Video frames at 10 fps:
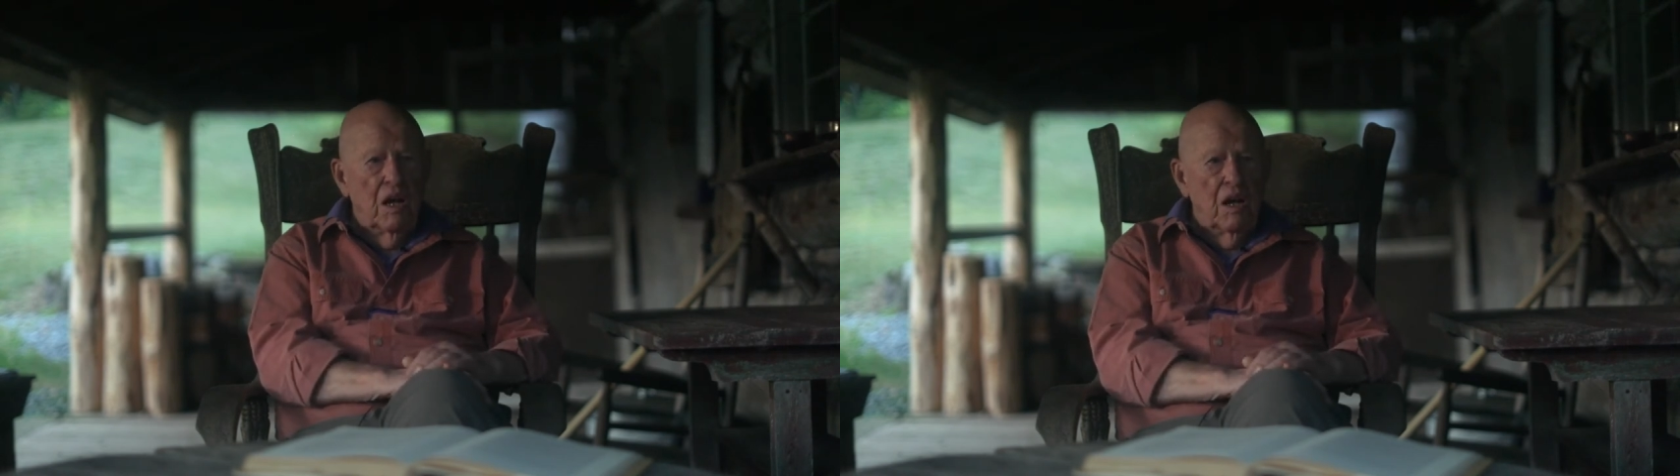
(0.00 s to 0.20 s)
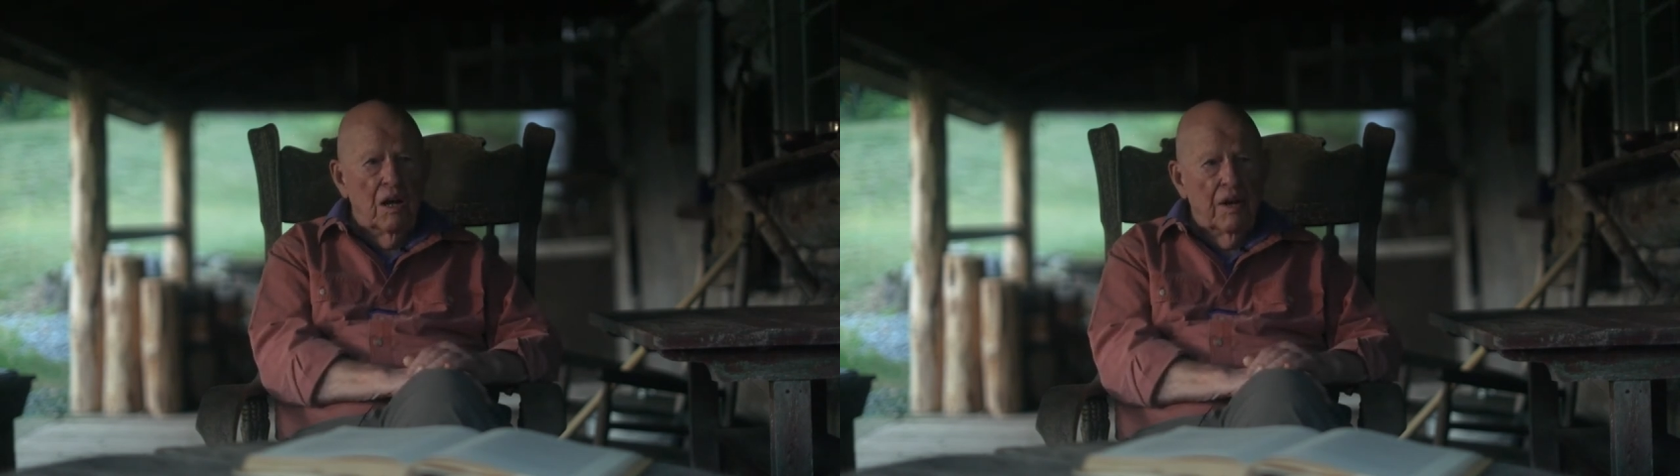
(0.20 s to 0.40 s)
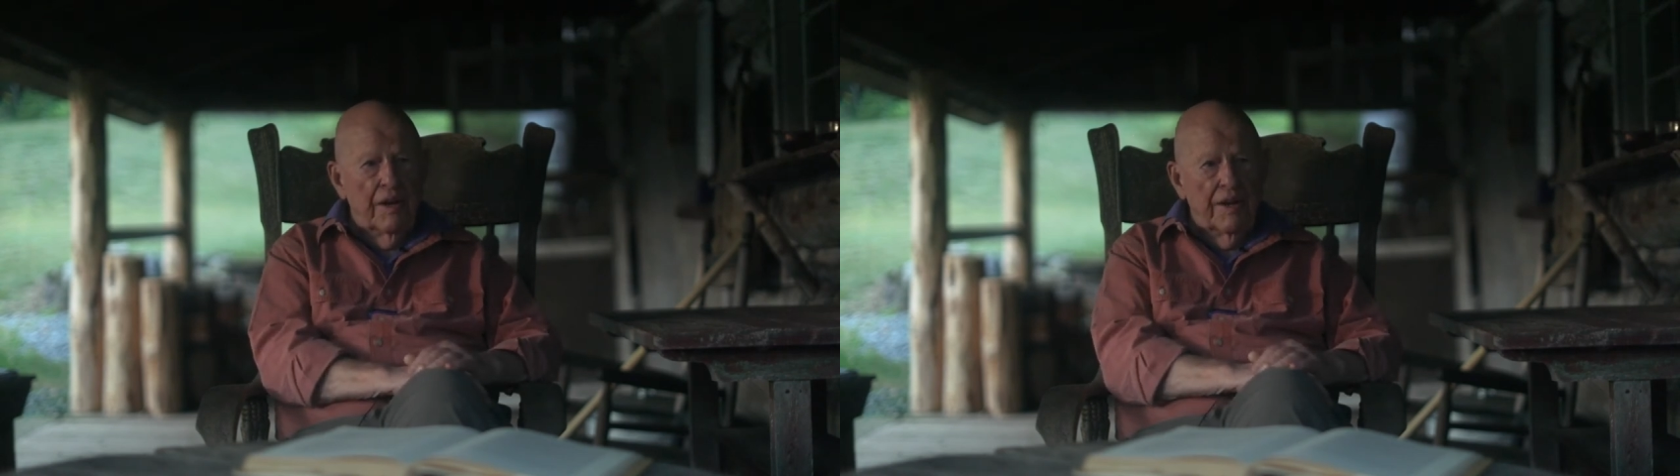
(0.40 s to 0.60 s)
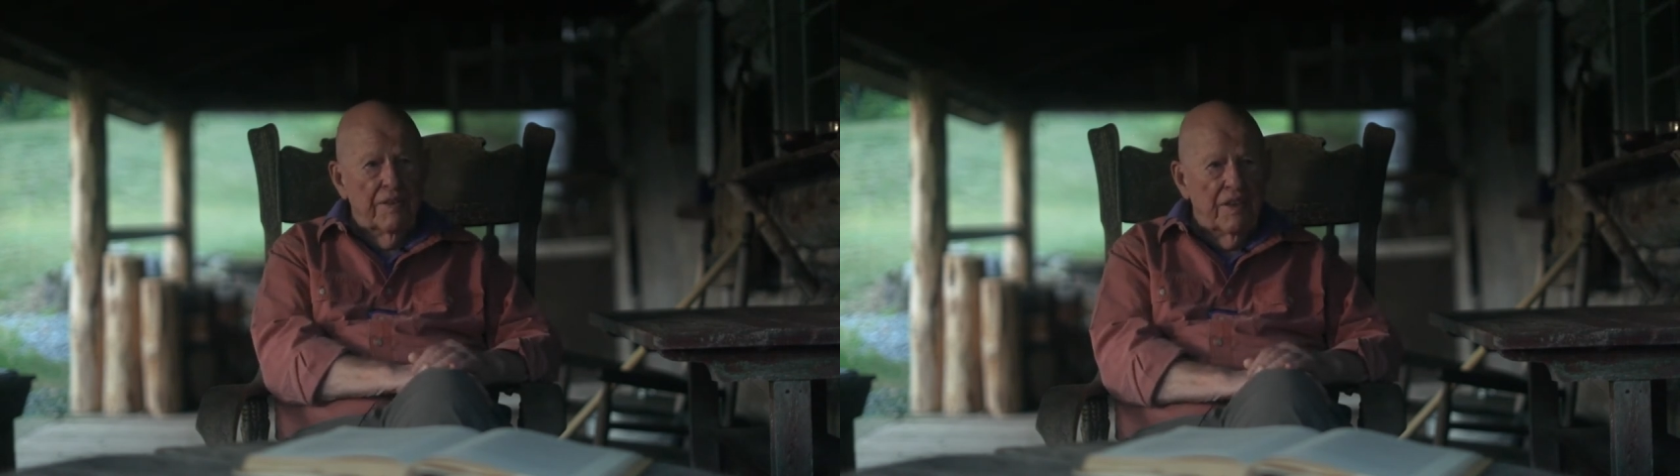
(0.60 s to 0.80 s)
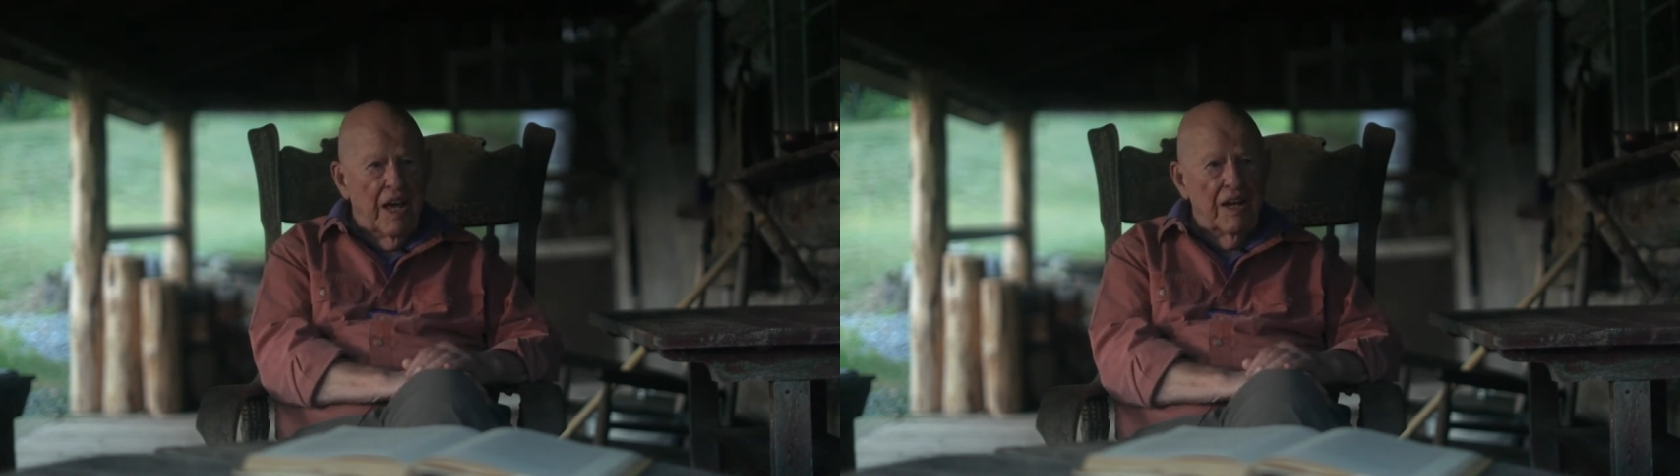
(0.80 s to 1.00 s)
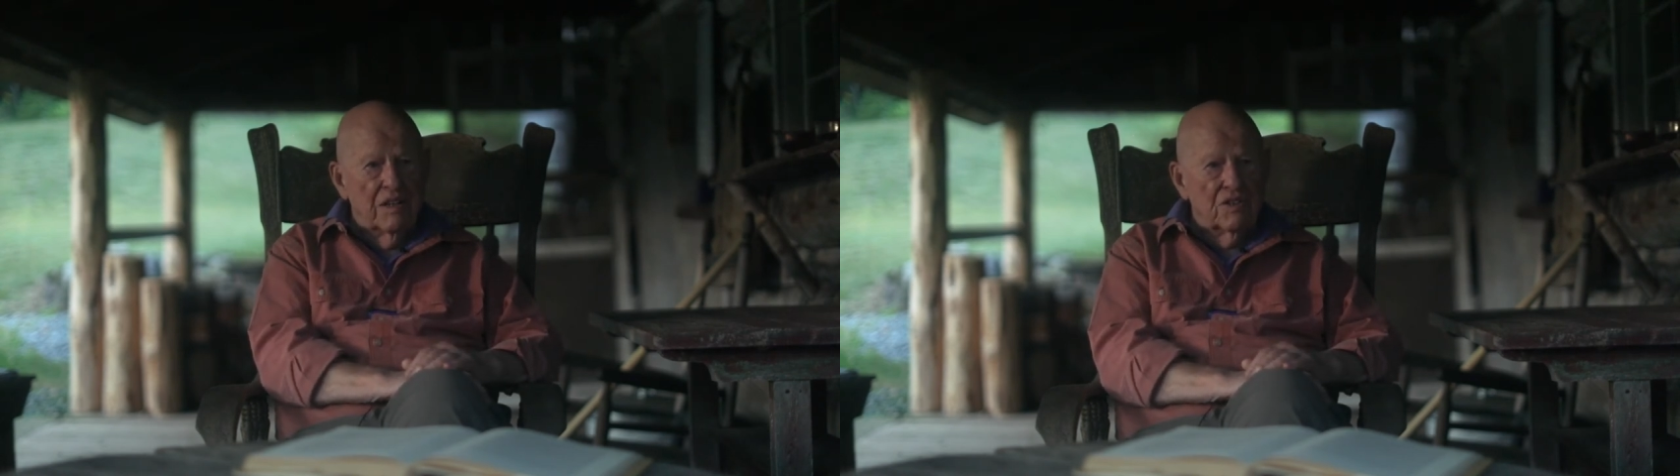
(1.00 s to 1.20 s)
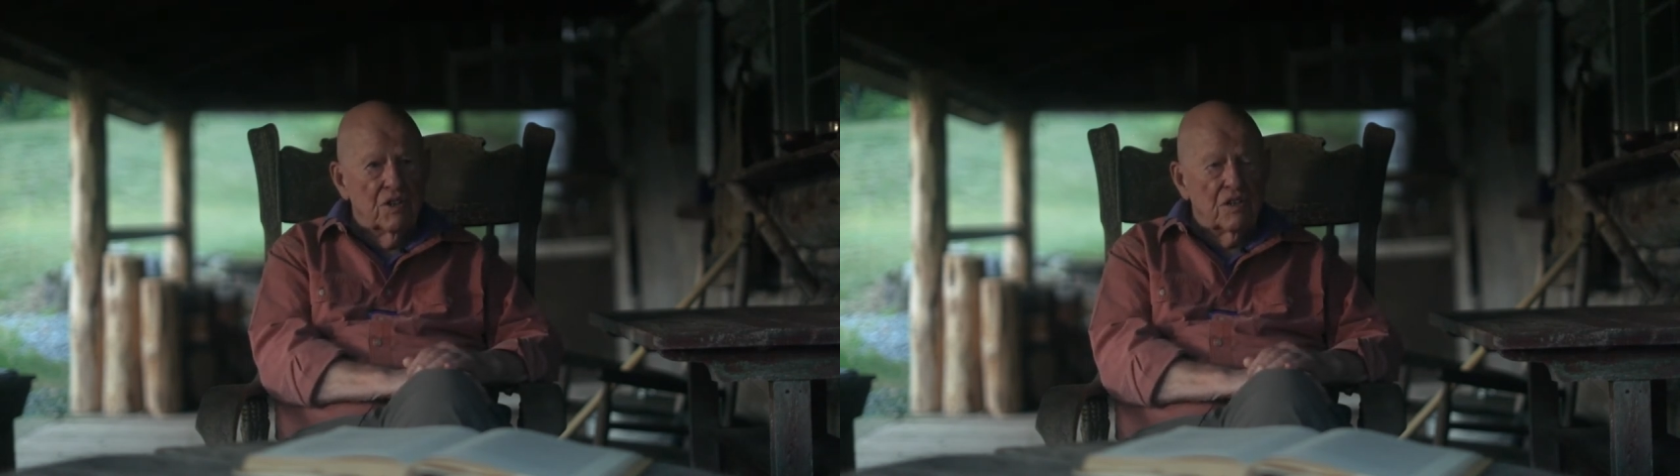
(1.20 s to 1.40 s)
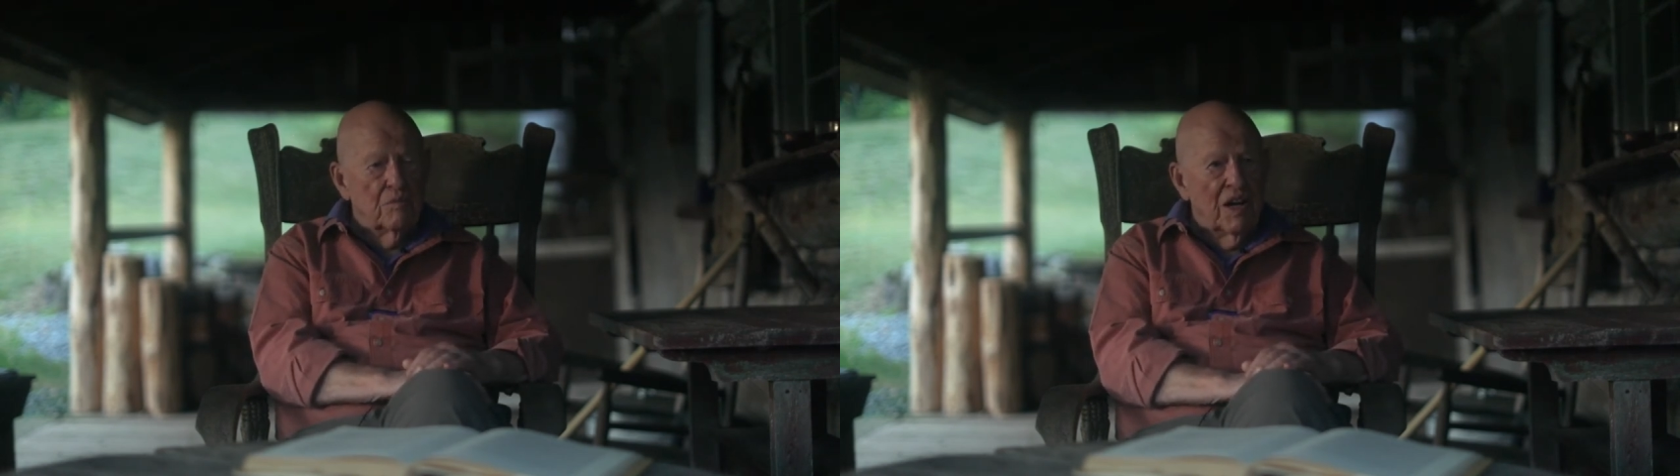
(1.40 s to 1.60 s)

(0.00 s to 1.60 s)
Uh, and that took